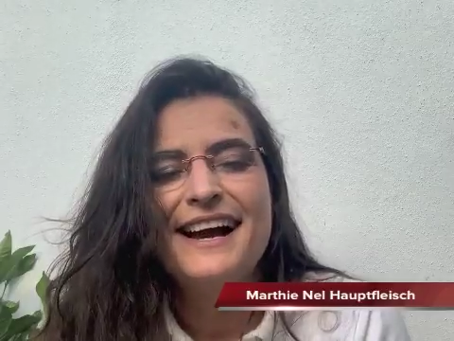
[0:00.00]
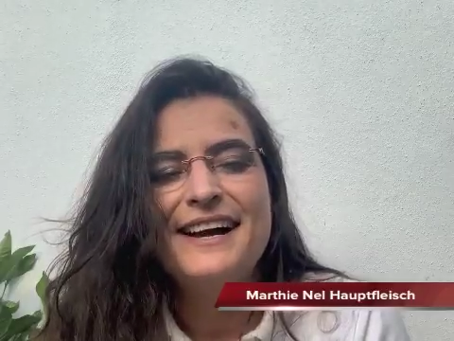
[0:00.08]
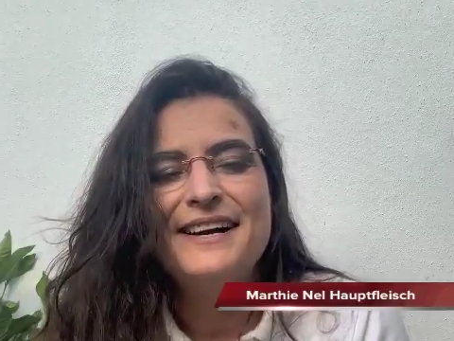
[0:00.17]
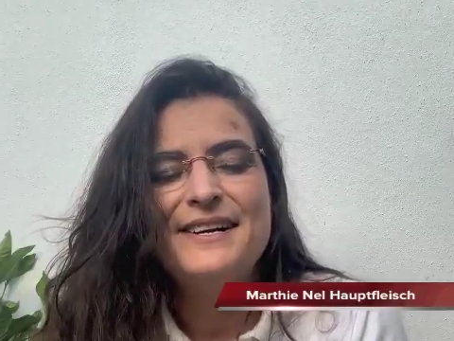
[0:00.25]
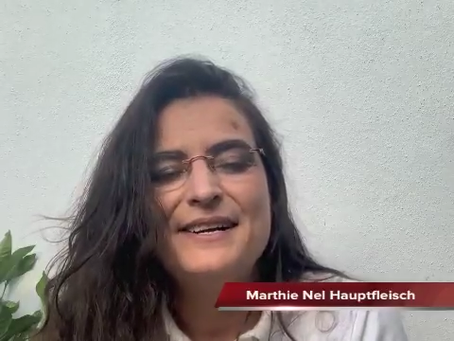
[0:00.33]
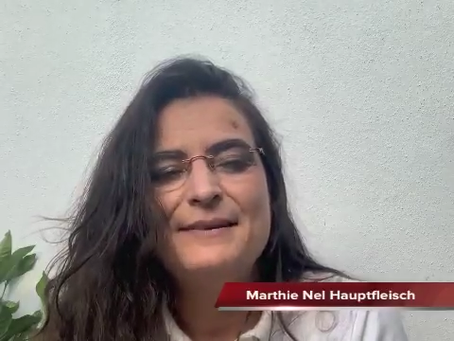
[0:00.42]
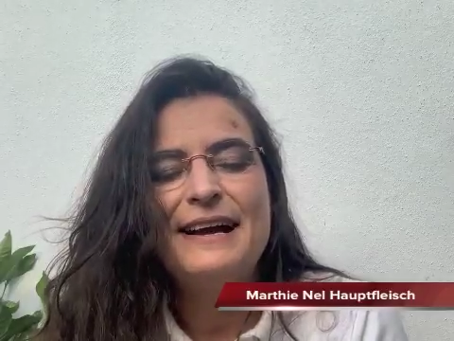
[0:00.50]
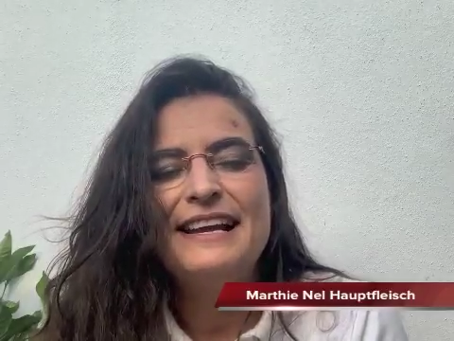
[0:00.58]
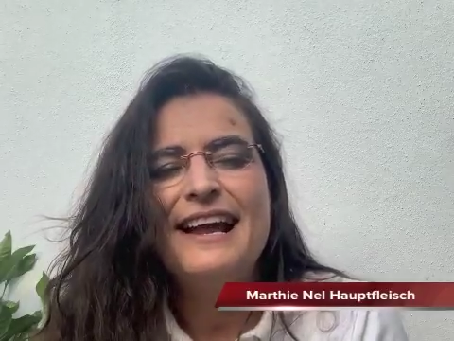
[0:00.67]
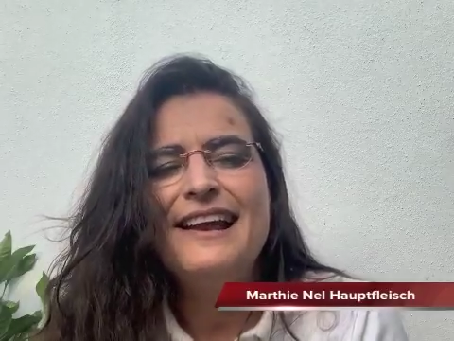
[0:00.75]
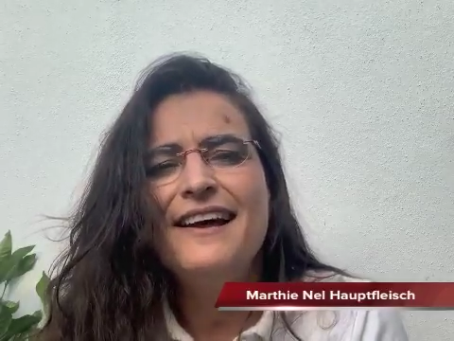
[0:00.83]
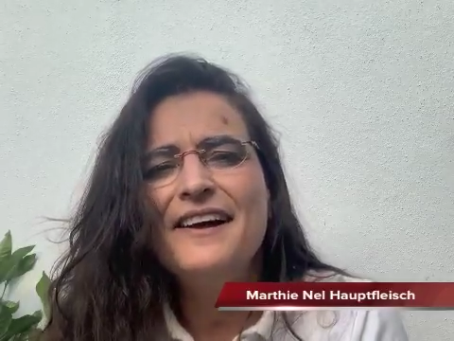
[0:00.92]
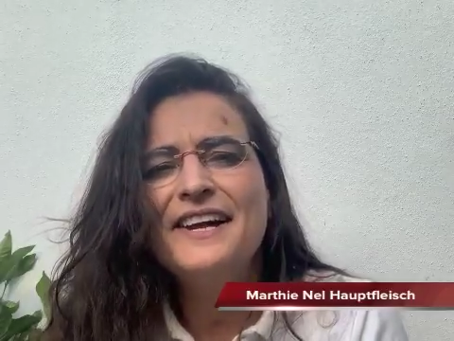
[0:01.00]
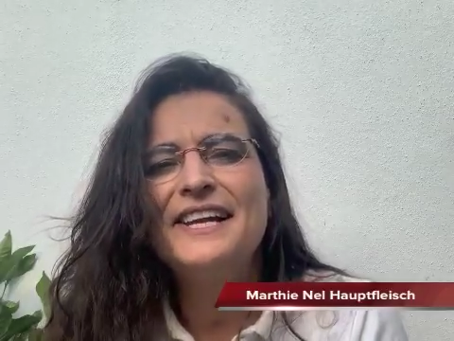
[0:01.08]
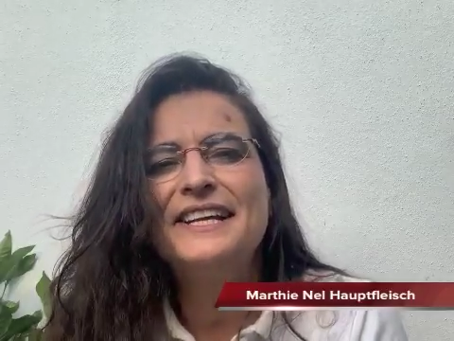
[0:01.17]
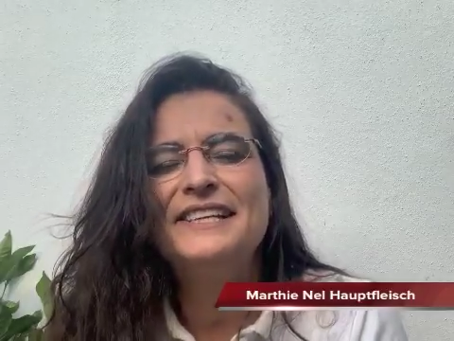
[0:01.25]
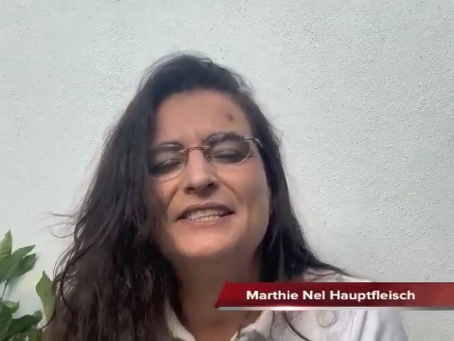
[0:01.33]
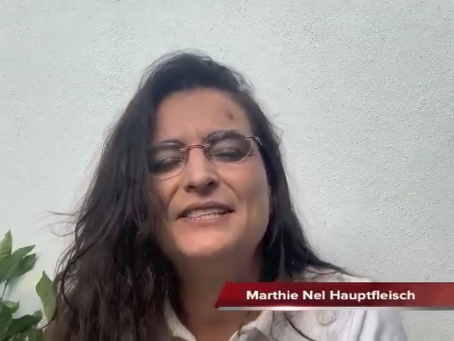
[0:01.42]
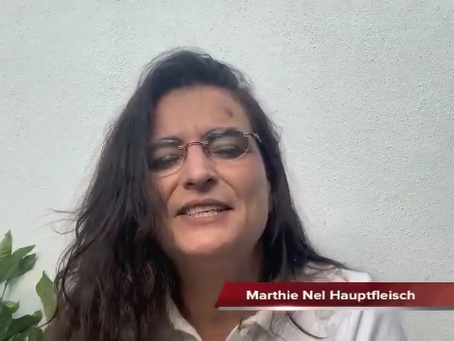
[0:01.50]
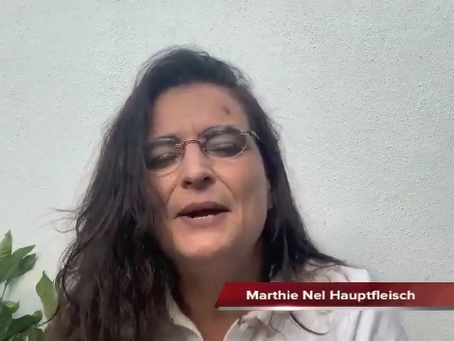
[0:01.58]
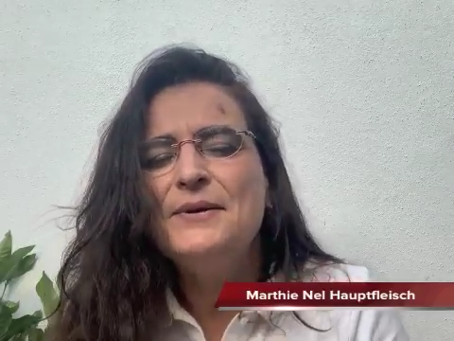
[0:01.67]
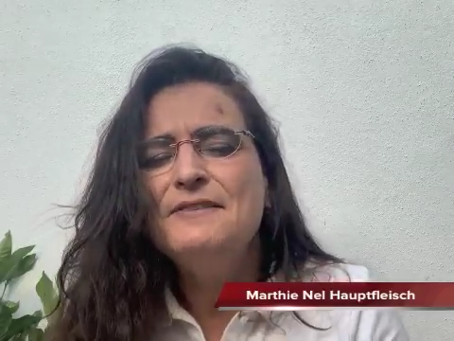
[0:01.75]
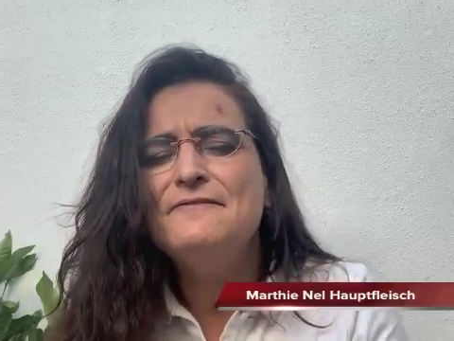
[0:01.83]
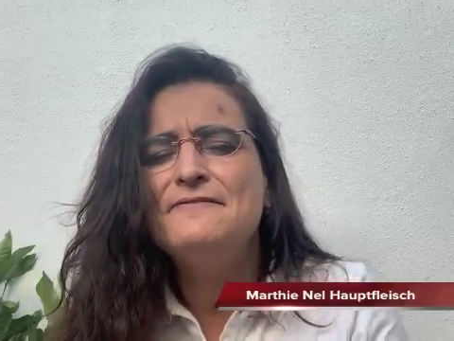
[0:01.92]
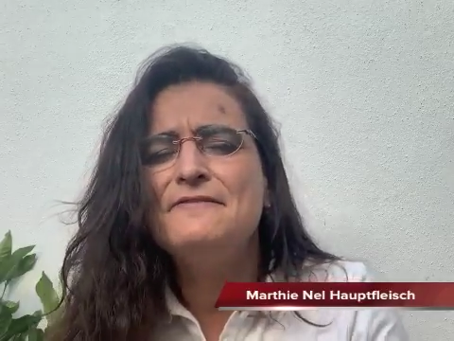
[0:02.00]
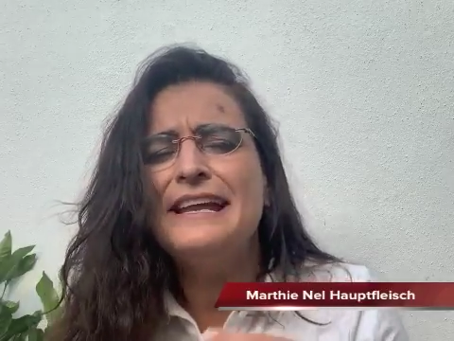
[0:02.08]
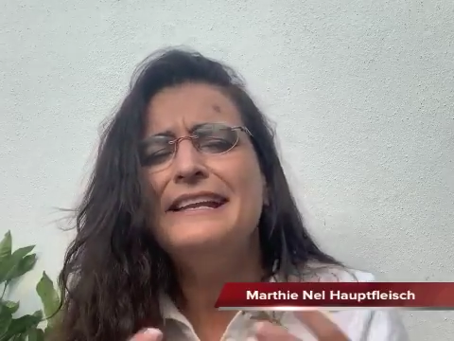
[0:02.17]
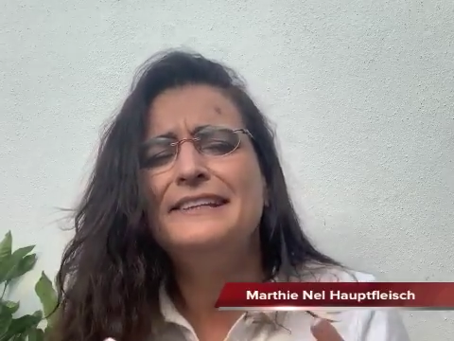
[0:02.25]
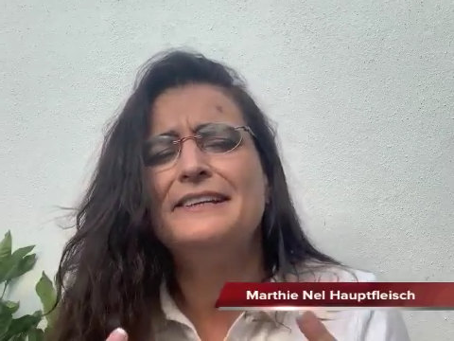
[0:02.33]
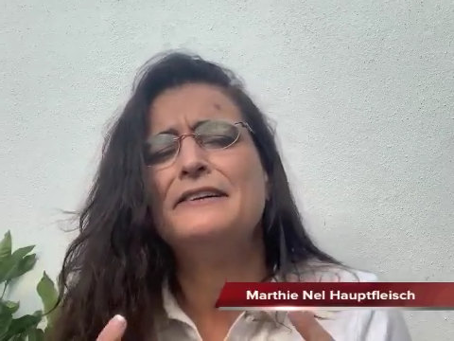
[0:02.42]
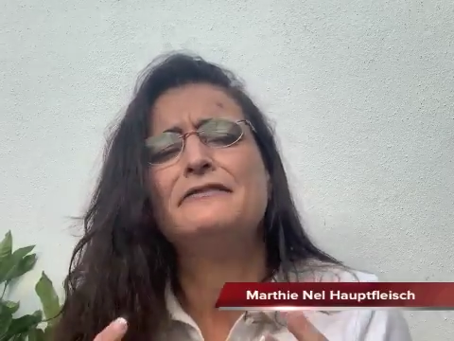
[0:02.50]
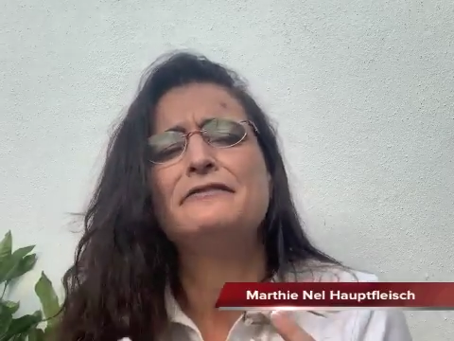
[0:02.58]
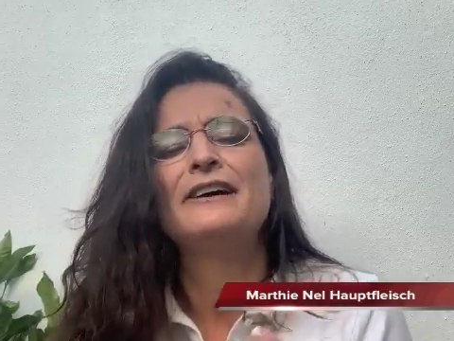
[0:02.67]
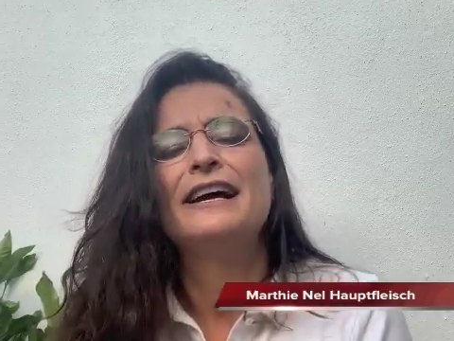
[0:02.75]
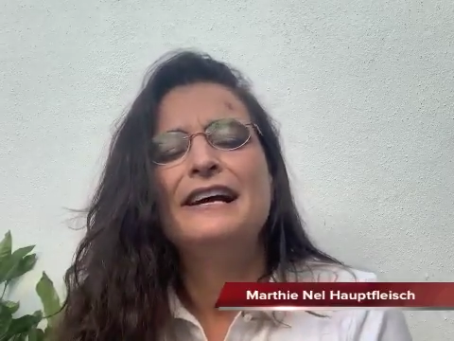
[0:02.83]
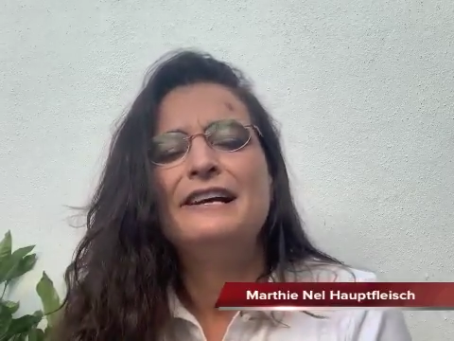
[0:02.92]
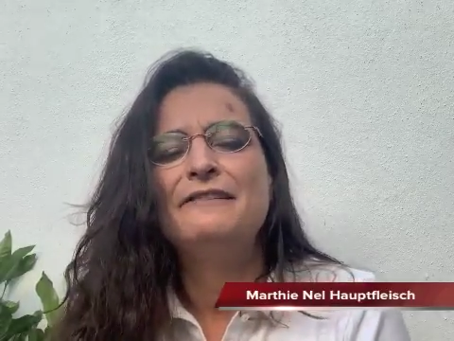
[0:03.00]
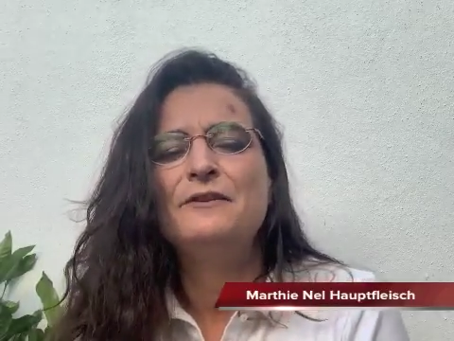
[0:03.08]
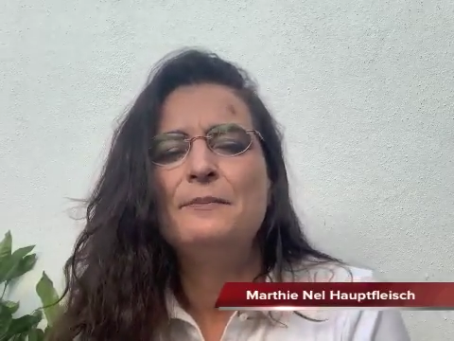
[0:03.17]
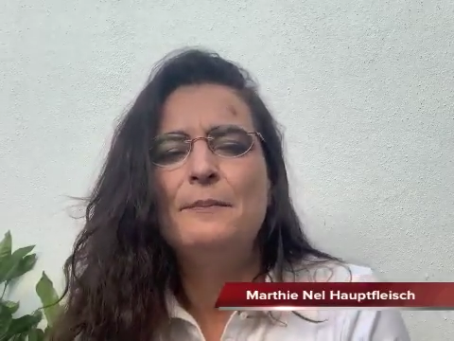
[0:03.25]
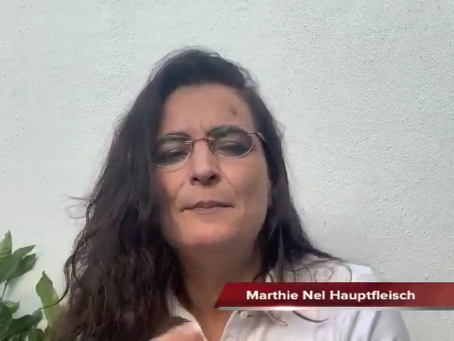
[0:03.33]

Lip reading: And I like it. It's so inventive. If you